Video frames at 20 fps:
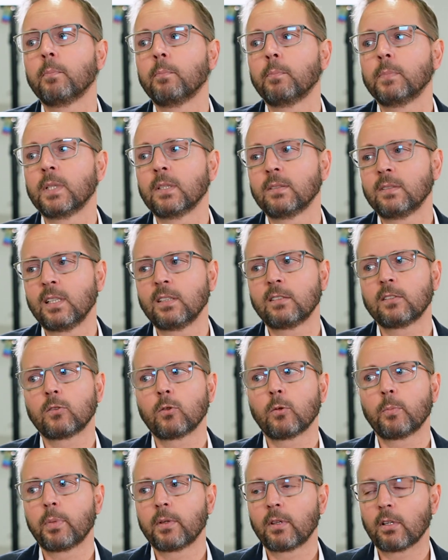
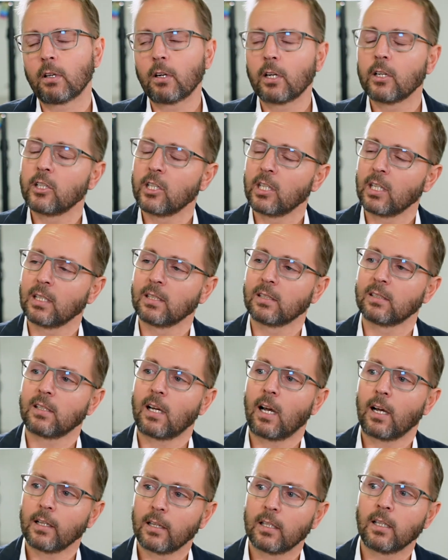diseases or pathology
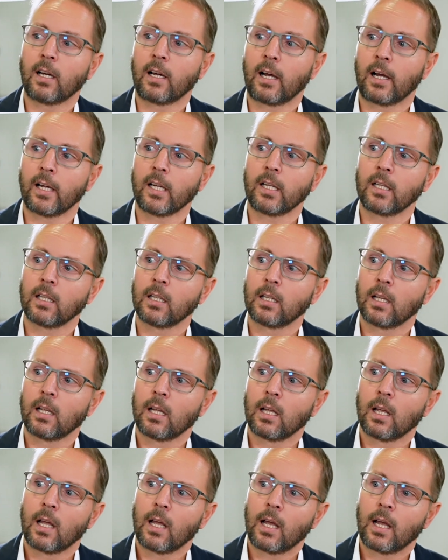inside the eye.
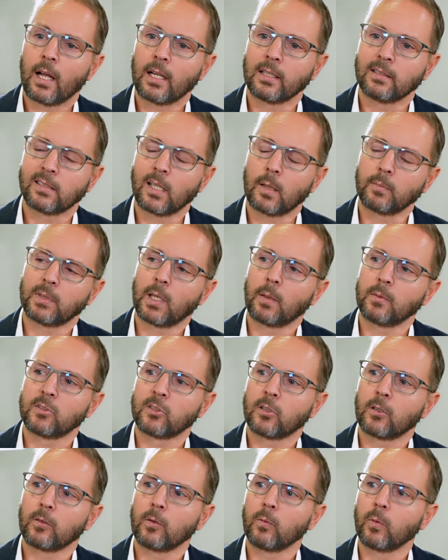And
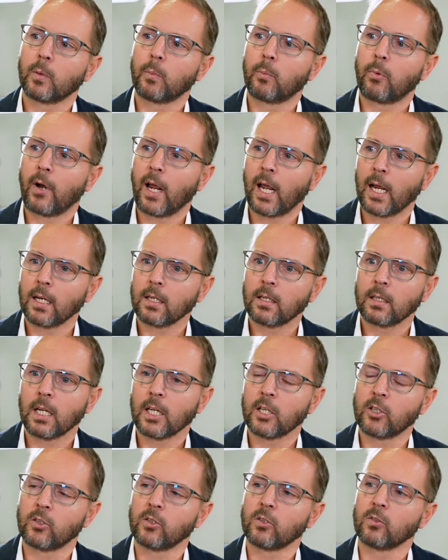sometimes children with
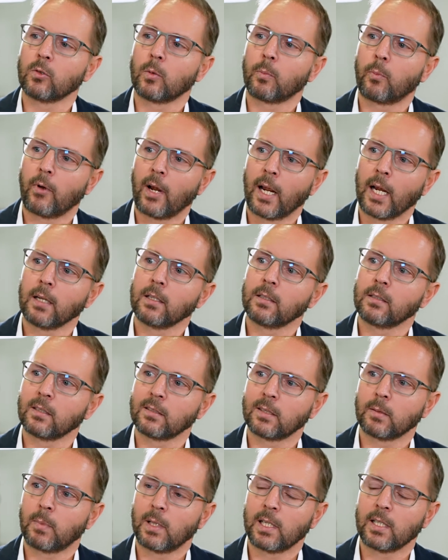brain issues or brain
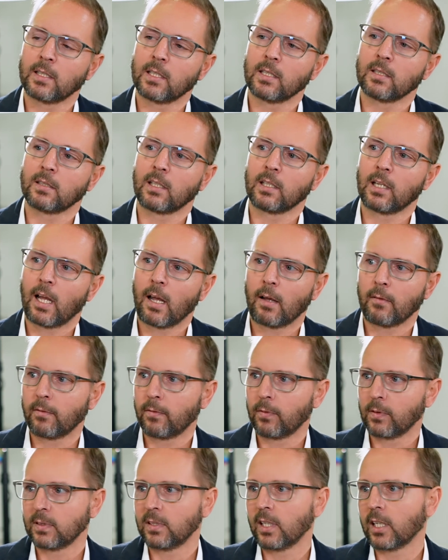disabilities can
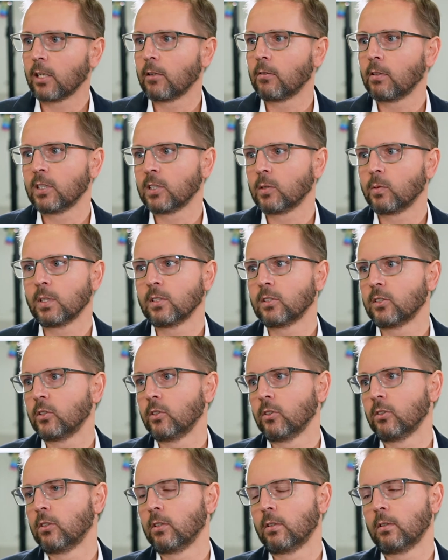have secondary squints
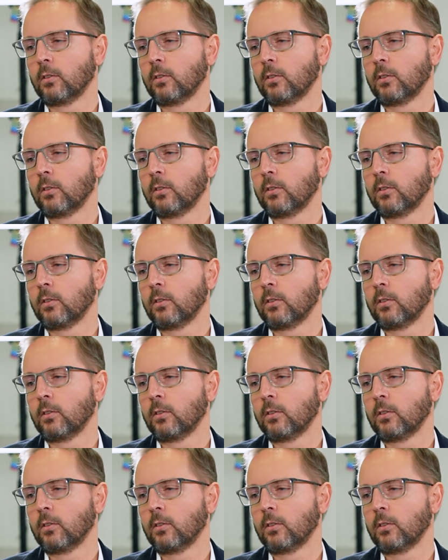due